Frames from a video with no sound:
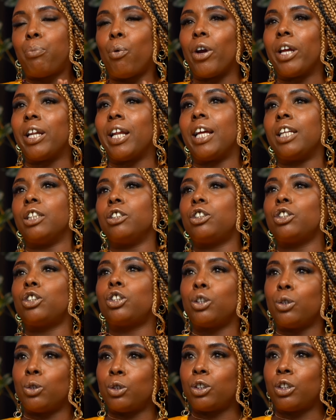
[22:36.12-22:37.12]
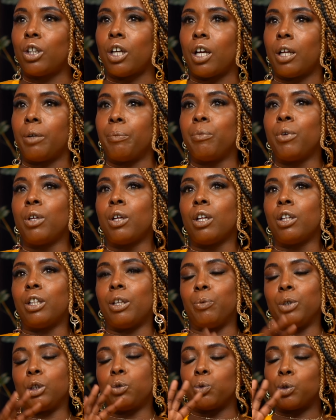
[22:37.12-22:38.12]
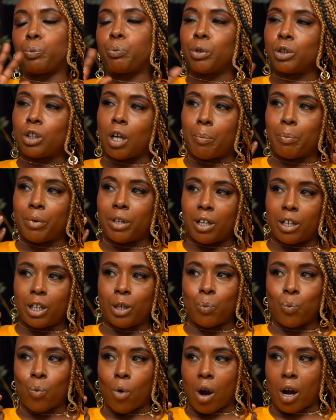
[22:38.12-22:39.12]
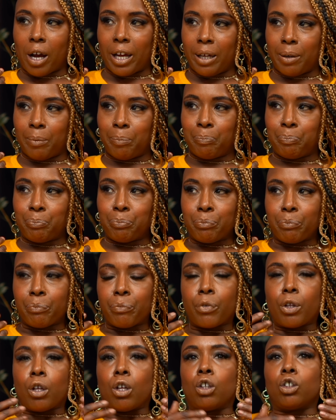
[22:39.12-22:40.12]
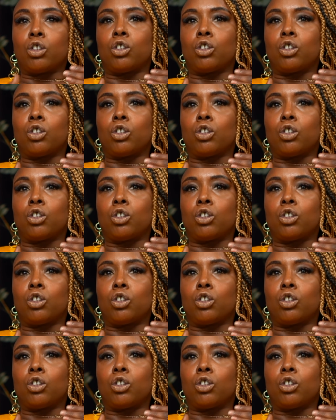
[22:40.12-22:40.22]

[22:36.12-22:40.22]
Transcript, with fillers: put in an institution mm. which was predominantly white. Okay.